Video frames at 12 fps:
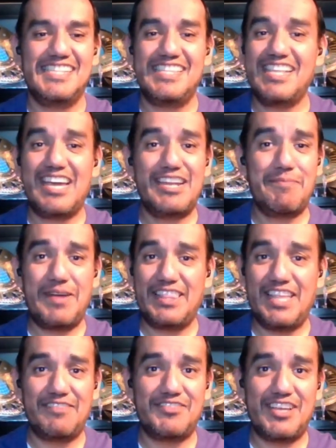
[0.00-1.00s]
Not in my
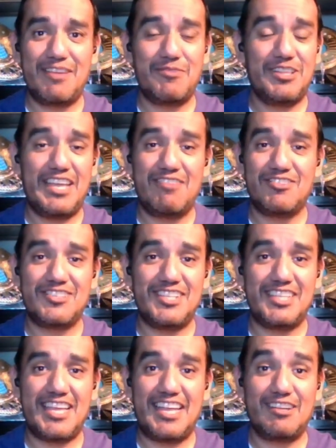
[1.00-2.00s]
lifetime will I ever
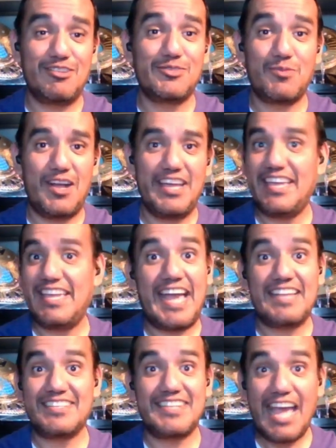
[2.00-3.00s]
see that. Because why? It
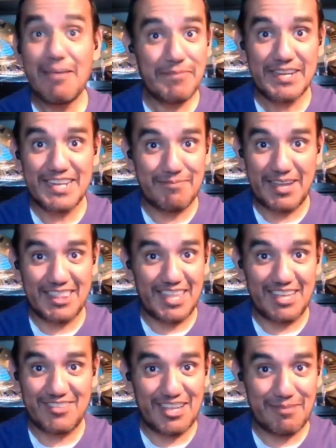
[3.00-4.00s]
hasn't happened in my
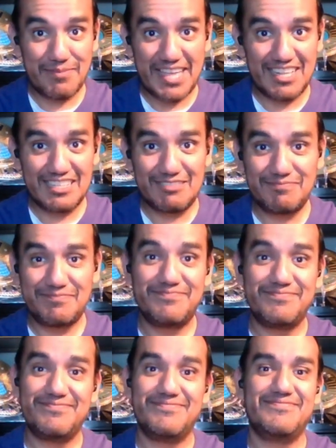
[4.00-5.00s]
lifetime yet.
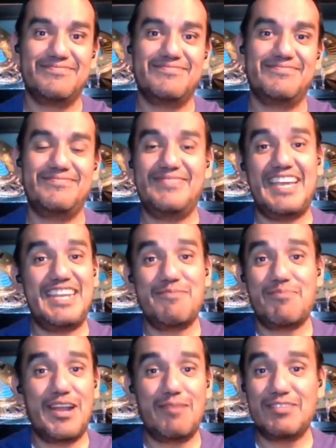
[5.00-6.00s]
And it
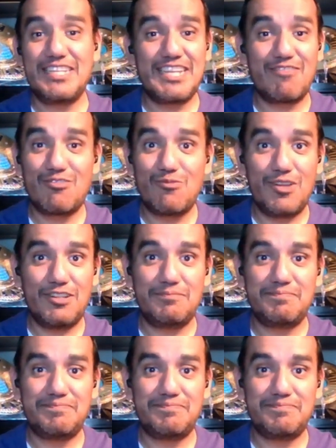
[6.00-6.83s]
probably never will.